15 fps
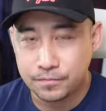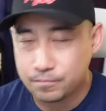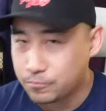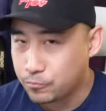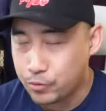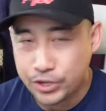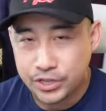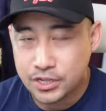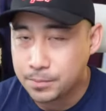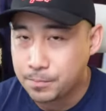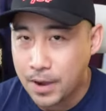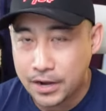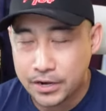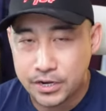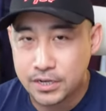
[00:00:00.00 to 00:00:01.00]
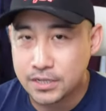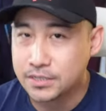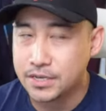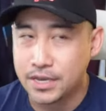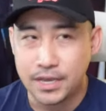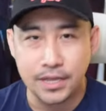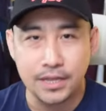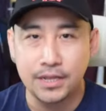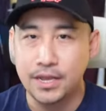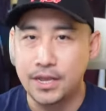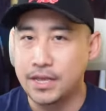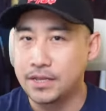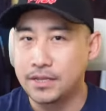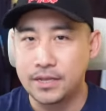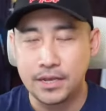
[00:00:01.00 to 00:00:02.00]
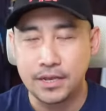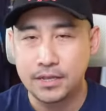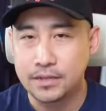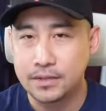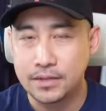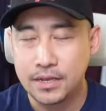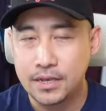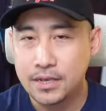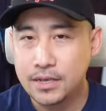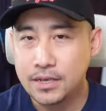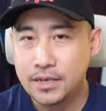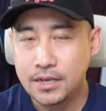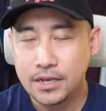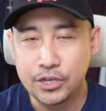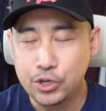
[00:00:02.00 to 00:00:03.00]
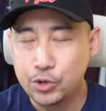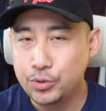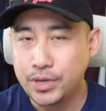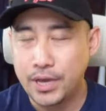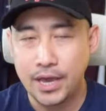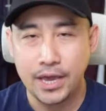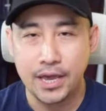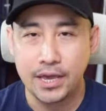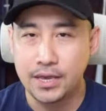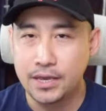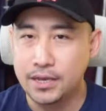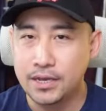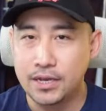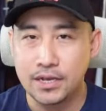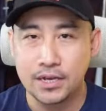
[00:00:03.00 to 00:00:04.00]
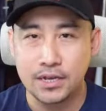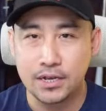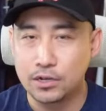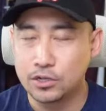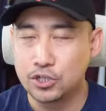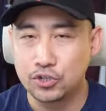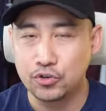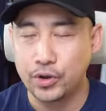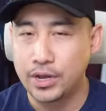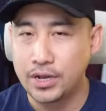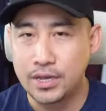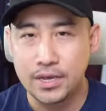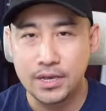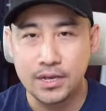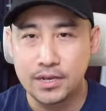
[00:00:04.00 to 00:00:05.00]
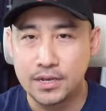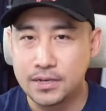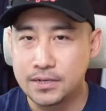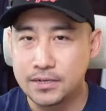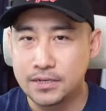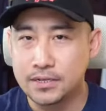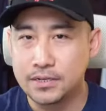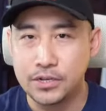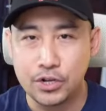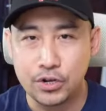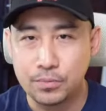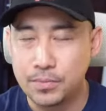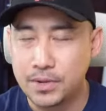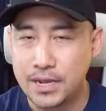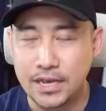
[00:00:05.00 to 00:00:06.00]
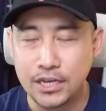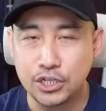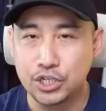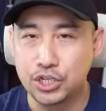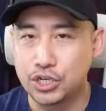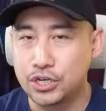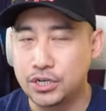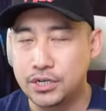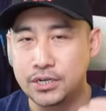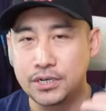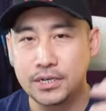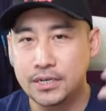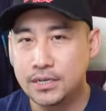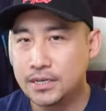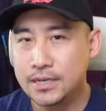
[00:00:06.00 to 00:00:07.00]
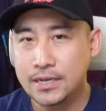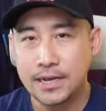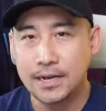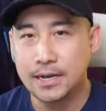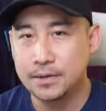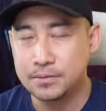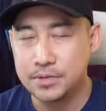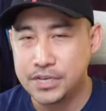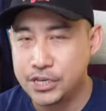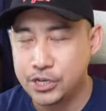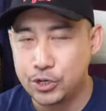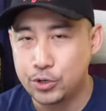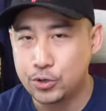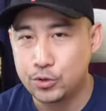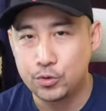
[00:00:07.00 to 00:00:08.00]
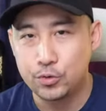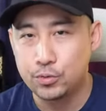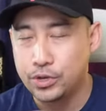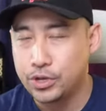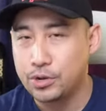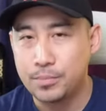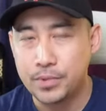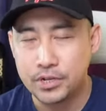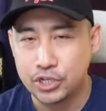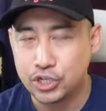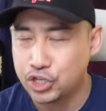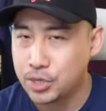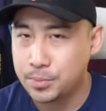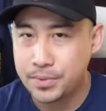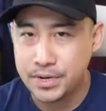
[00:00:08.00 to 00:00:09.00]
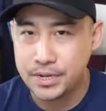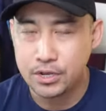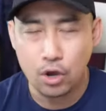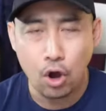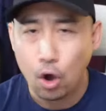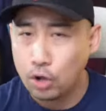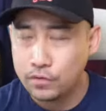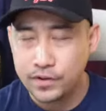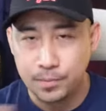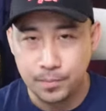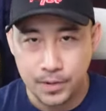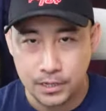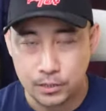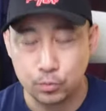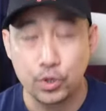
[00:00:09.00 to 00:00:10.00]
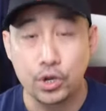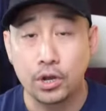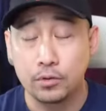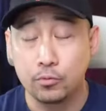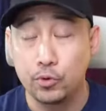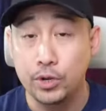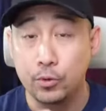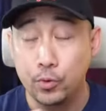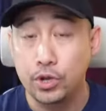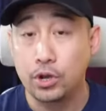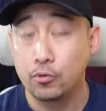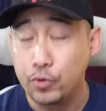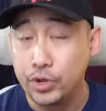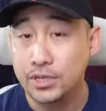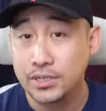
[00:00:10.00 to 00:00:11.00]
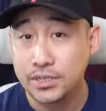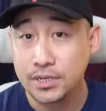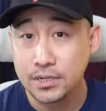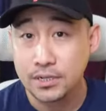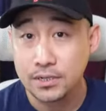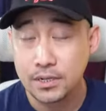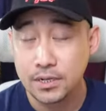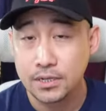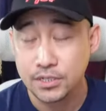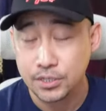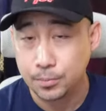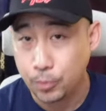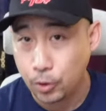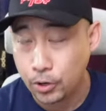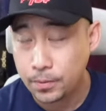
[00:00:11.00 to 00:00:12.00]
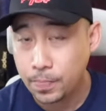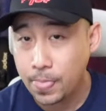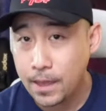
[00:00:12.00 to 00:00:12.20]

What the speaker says: retail partners in UK, Australia, Malaysia, EU, Germany, all over the place. We got resale support.